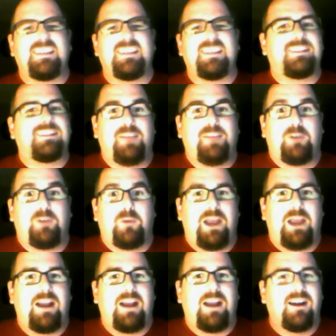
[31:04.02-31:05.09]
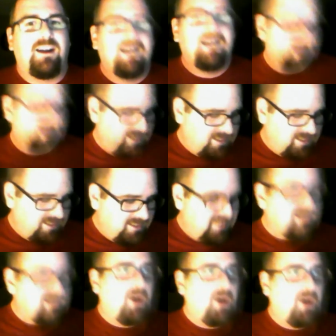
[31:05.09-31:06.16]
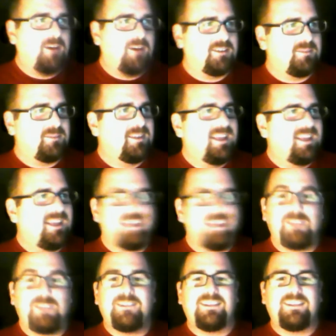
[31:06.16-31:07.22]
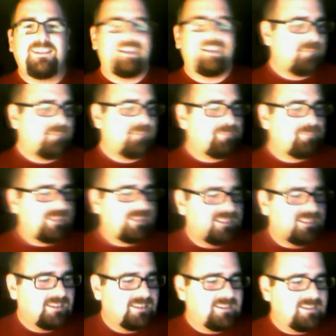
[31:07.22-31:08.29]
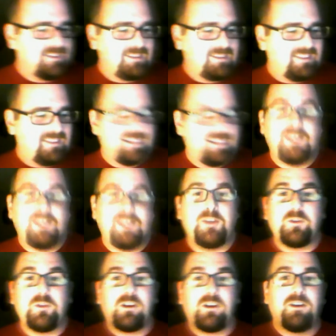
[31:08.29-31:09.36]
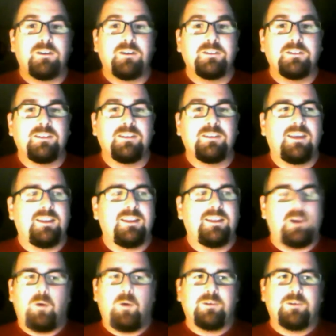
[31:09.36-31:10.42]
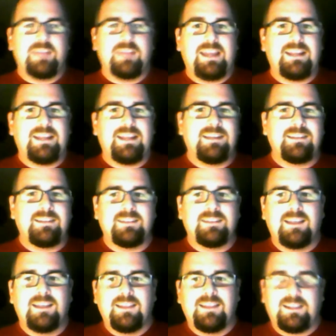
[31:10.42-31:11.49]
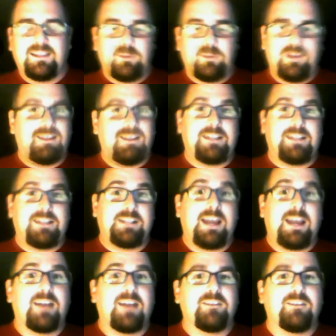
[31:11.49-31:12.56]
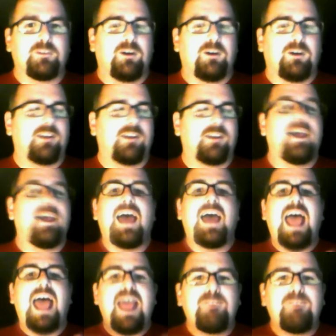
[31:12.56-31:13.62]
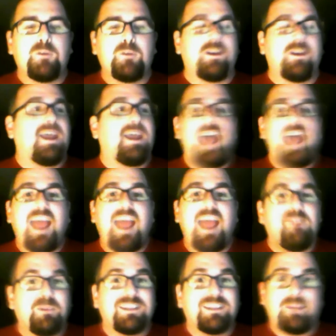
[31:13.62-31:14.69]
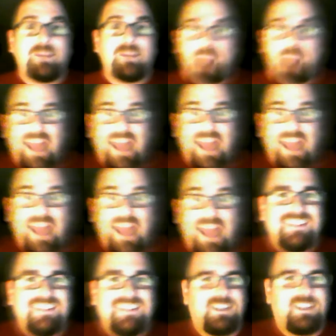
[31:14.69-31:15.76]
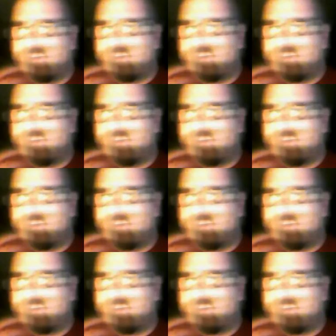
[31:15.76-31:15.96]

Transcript: everywhere. It's awesome. Like you see like the, the like the cute girls, the old ladies, like the weird like janitors are walking around. Everyone, everyone's got a bag of seeds, and there's like,